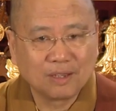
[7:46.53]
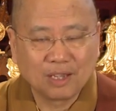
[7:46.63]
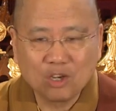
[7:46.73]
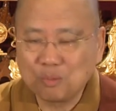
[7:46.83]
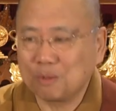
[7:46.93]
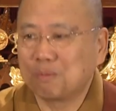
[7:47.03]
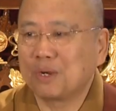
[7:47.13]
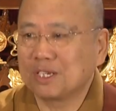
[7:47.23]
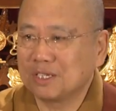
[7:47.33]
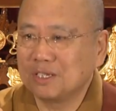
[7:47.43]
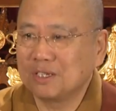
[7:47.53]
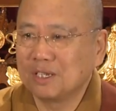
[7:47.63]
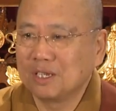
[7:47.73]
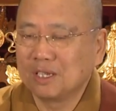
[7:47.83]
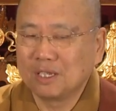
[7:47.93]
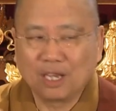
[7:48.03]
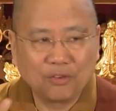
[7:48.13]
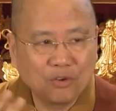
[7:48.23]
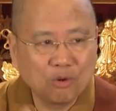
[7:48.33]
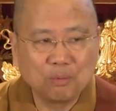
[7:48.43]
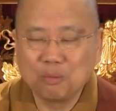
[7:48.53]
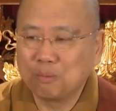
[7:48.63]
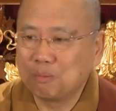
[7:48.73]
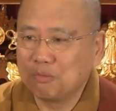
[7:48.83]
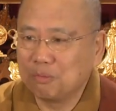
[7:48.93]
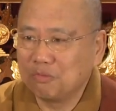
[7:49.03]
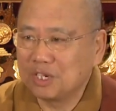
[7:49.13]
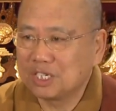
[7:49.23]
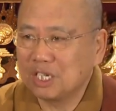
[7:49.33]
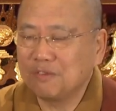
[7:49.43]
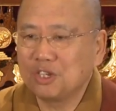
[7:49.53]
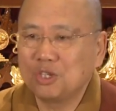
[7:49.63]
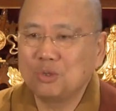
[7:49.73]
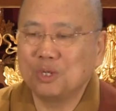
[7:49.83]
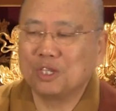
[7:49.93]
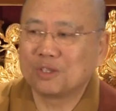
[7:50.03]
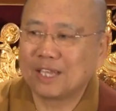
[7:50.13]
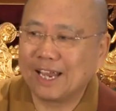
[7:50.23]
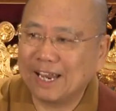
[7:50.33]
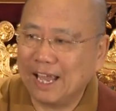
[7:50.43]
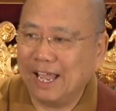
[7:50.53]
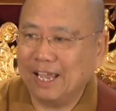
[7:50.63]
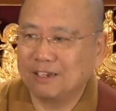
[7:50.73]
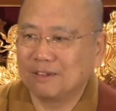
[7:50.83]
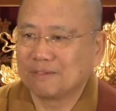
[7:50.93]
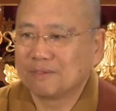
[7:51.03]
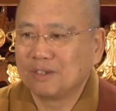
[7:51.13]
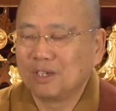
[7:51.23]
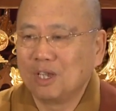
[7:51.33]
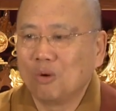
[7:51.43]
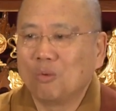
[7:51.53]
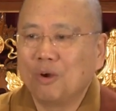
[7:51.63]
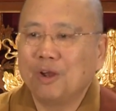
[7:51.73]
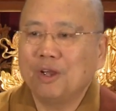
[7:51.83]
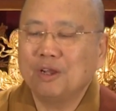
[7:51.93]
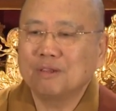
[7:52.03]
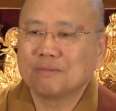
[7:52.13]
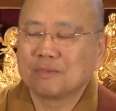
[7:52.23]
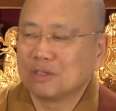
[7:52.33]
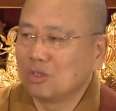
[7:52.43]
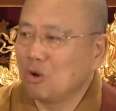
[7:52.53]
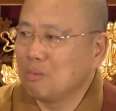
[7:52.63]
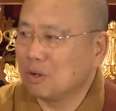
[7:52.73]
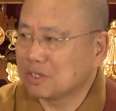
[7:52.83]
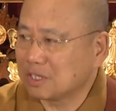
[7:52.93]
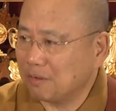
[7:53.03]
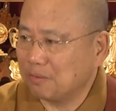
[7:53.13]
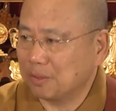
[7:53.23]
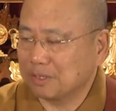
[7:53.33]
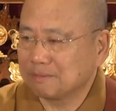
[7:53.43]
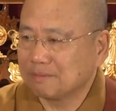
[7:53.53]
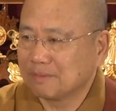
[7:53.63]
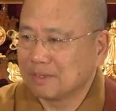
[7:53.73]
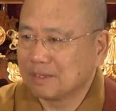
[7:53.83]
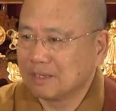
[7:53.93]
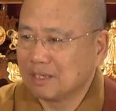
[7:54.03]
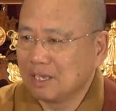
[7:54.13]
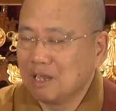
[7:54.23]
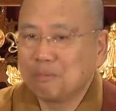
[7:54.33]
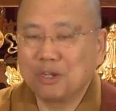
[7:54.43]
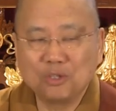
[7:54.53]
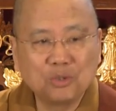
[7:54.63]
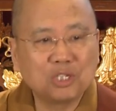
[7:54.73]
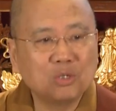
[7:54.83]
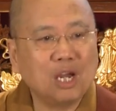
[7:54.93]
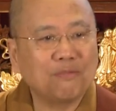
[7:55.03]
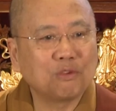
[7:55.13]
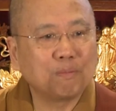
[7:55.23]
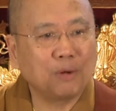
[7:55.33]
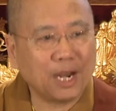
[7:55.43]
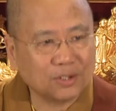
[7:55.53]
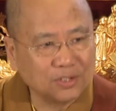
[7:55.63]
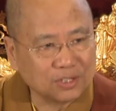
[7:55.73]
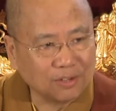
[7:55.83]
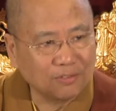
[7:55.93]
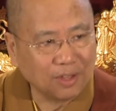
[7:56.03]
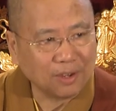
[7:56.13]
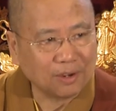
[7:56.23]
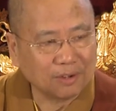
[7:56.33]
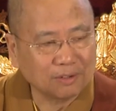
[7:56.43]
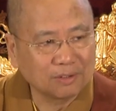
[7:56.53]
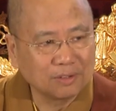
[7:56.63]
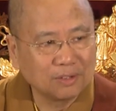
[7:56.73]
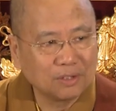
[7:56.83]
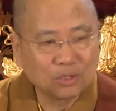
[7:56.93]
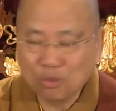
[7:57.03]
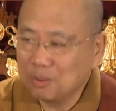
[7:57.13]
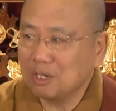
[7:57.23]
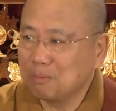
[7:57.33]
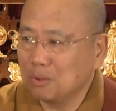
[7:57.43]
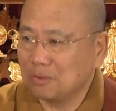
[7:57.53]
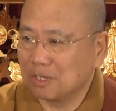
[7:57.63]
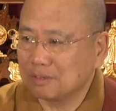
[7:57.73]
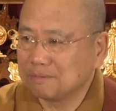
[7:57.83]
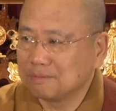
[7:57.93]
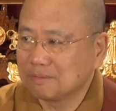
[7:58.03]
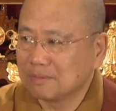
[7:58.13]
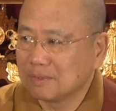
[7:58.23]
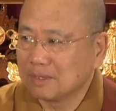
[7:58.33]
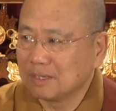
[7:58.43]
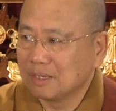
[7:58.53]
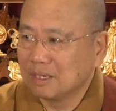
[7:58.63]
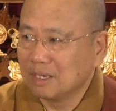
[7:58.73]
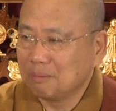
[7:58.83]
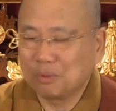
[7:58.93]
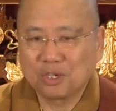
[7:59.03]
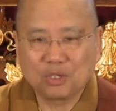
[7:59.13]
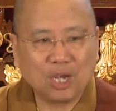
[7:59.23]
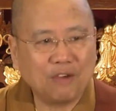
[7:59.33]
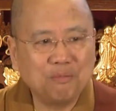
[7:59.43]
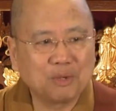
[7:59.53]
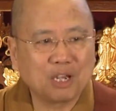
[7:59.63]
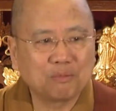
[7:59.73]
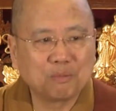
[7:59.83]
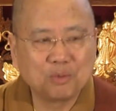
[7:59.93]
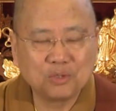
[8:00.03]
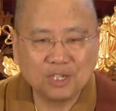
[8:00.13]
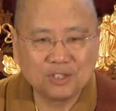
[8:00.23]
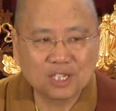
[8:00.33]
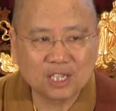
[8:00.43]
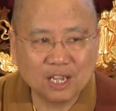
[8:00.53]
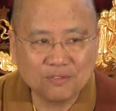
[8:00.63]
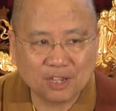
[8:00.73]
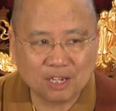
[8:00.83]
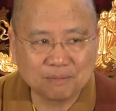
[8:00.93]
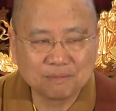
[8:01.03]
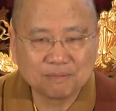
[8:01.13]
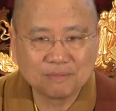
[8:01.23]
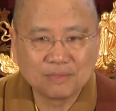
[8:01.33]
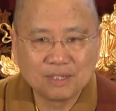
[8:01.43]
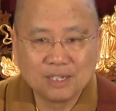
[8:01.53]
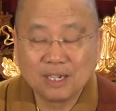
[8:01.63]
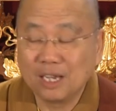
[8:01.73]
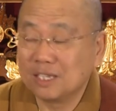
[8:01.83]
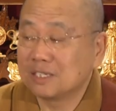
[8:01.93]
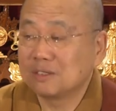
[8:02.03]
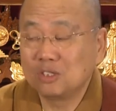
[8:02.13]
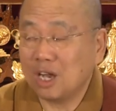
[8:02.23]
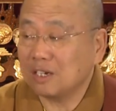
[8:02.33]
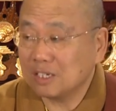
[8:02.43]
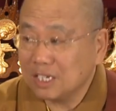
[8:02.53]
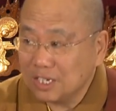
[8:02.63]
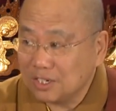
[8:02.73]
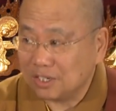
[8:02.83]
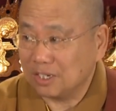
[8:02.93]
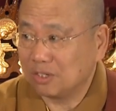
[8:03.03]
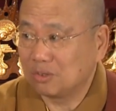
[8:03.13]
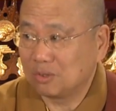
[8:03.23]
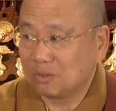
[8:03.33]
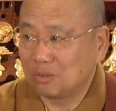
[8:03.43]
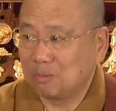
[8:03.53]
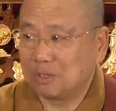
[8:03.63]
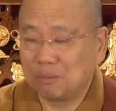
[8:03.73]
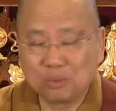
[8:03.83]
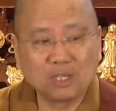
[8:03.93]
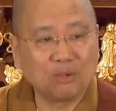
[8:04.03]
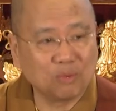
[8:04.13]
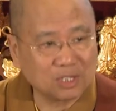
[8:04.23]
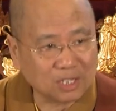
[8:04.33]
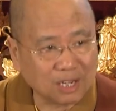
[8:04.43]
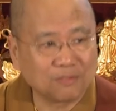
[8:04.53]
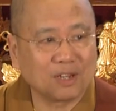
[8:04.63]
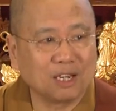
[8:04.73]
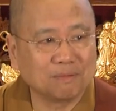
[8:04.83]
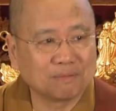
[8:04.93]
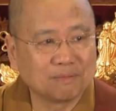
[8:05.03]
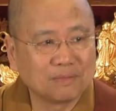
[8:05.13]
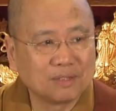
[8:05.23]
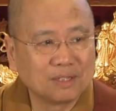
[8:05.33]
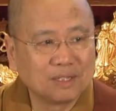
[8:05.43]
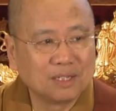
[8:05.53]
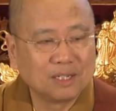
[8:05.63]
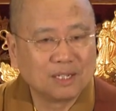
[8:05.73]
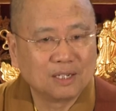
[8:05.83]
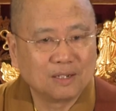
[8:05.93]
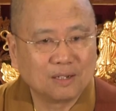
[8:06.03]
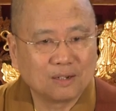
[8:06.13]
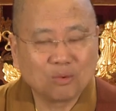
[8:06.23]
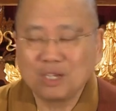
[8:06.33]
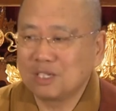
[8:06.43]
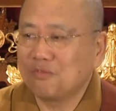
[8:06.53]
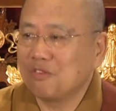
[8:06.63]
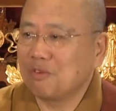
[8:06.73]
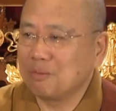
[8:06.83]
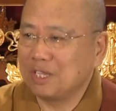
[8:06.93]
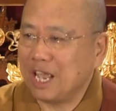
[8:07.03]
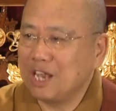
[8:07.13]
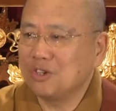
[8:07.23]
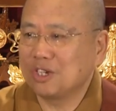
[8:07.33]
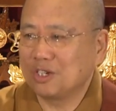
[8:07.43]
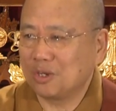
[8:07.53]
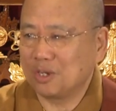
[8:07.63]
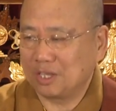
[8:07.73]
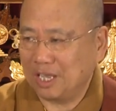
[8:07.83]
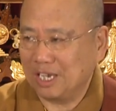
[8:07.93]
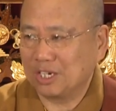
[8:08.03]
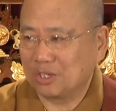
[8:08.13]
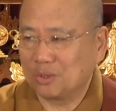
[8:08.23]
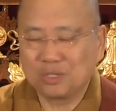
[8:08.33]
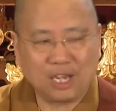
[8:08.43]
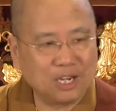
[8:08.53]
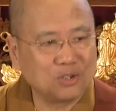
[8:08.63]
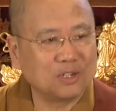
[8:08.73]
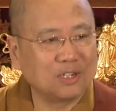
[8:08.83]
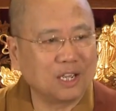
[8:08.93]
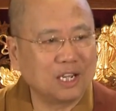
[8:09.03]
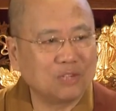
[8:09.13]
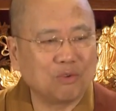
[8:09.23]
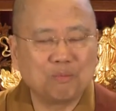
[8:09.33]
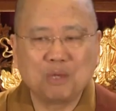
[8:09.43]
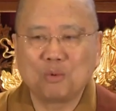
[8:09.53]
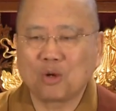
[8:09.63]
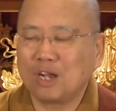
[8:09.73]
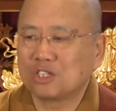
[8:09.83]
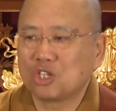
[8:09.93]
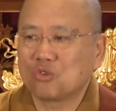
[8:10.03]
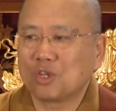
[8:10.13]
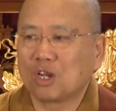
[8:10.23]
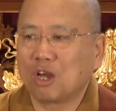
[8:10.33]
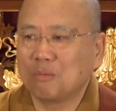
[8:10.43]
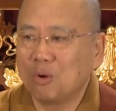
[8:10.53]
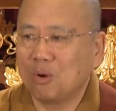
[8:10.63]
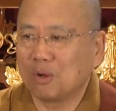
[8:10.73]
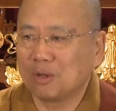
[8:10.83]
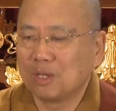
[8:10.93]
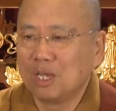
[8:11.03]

he will be present and he will be receiving you into that land where no more suffering. But you still have to practice in there to be the Buddha, because you haven't become the Buddha in lifetime, and it's not easy to be the Buddha in one's lifetime. Quite different from the ancient days, those ancient days where people concentrate a lot more,